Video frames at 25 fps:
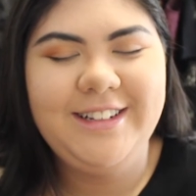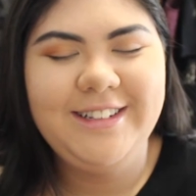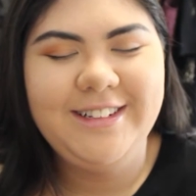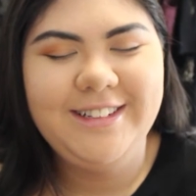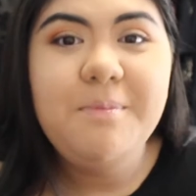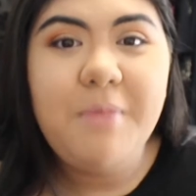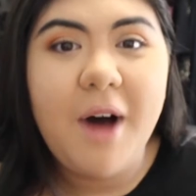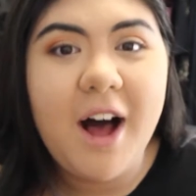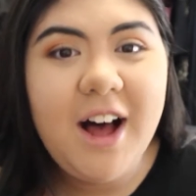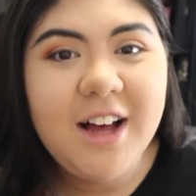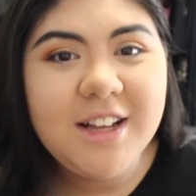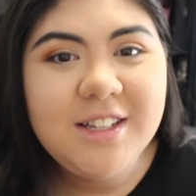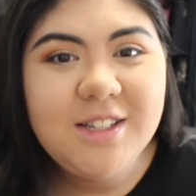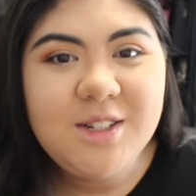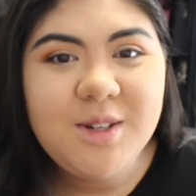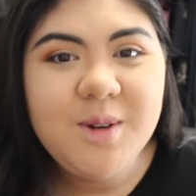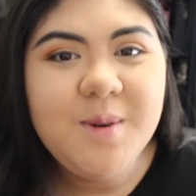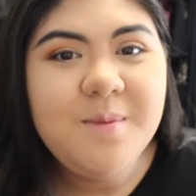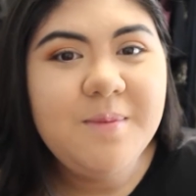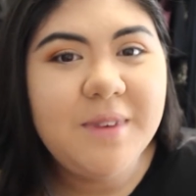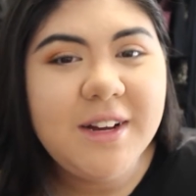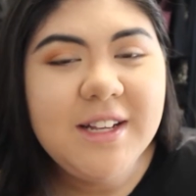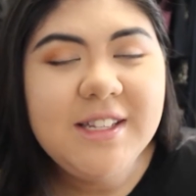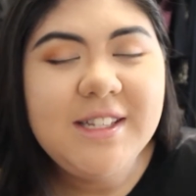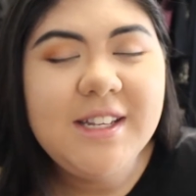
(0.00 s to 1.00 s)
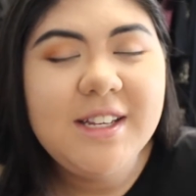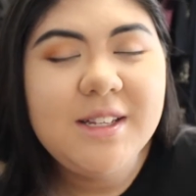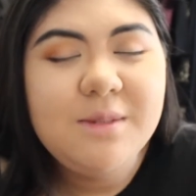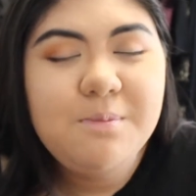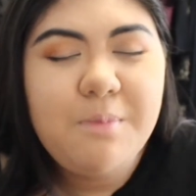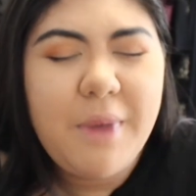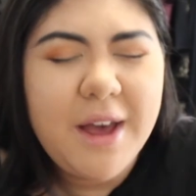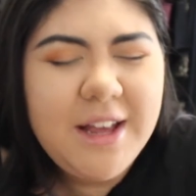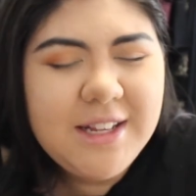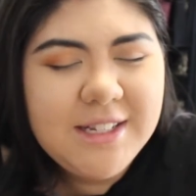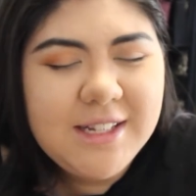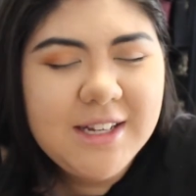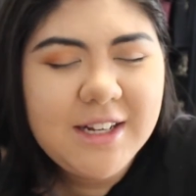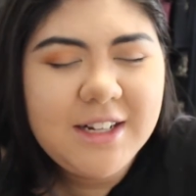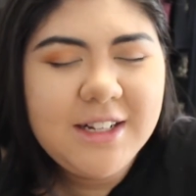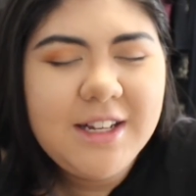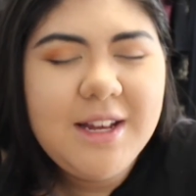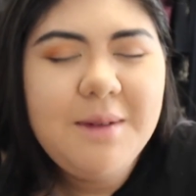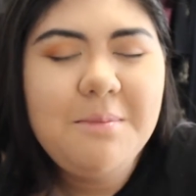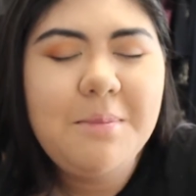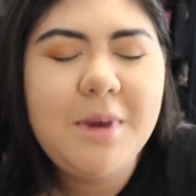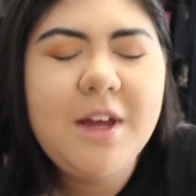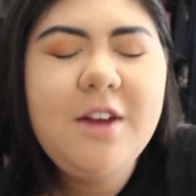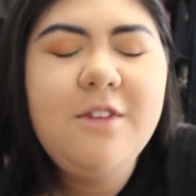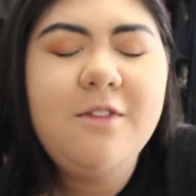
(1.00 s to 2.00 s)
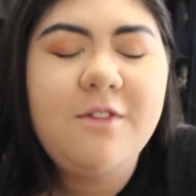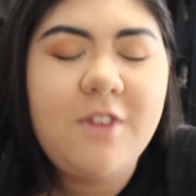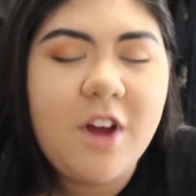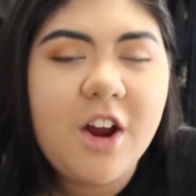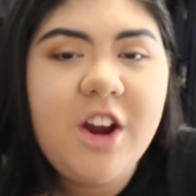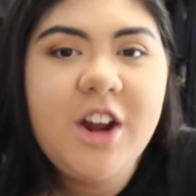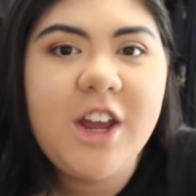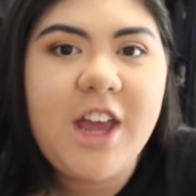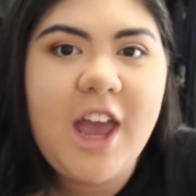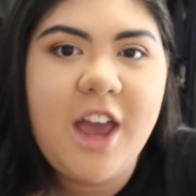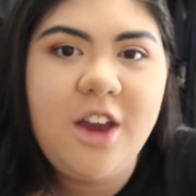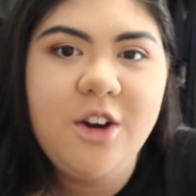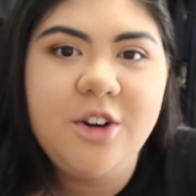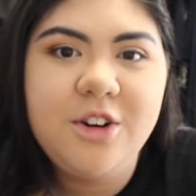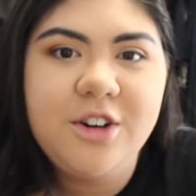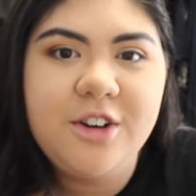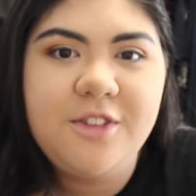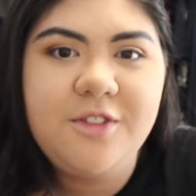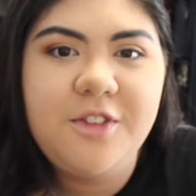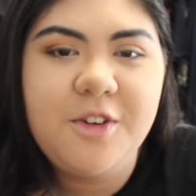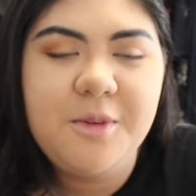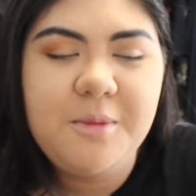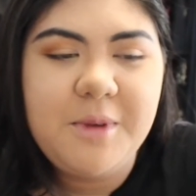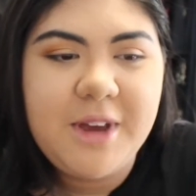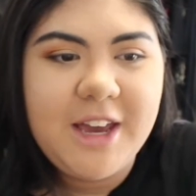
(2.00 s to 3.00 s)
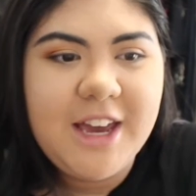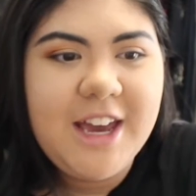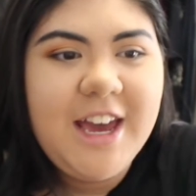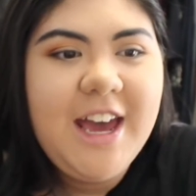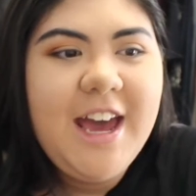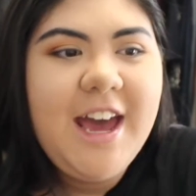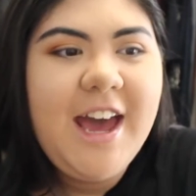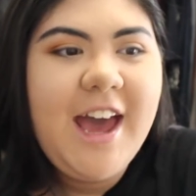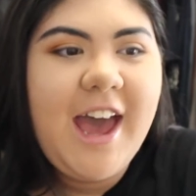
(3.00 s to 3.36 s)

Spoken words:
the past 2 months has basically been very chaotic for me,